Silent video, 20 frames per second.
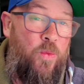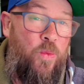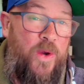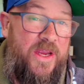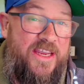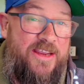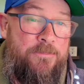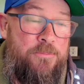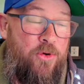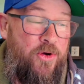a
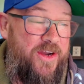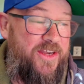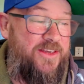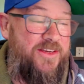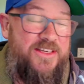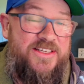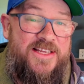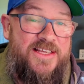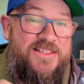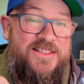weak
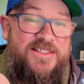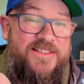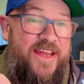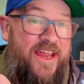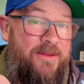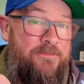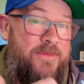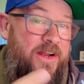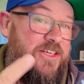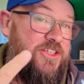point. It doesn't
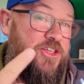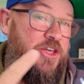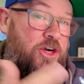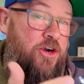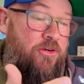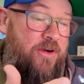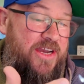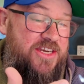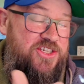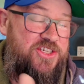take much to
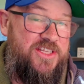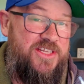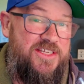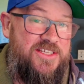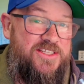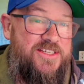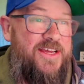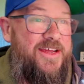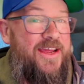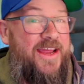crush
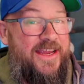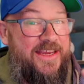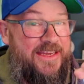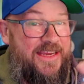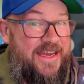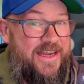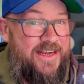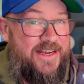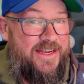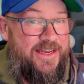this
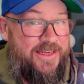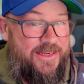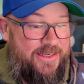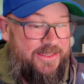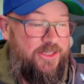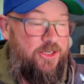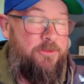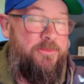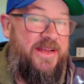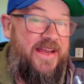and get it a
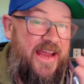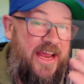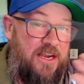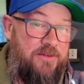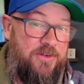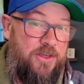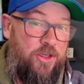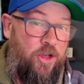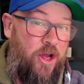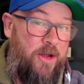little bit
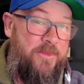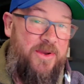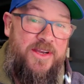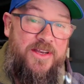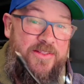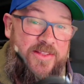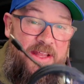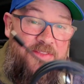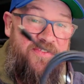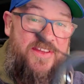out of alignment
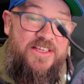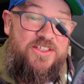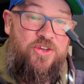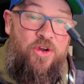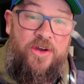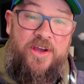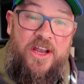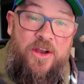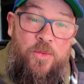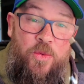and that
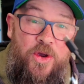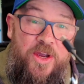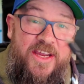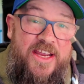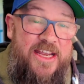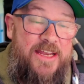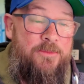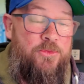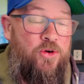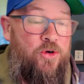thing's not going to
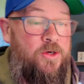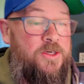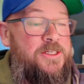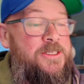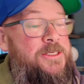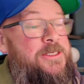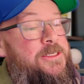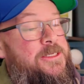work anymore.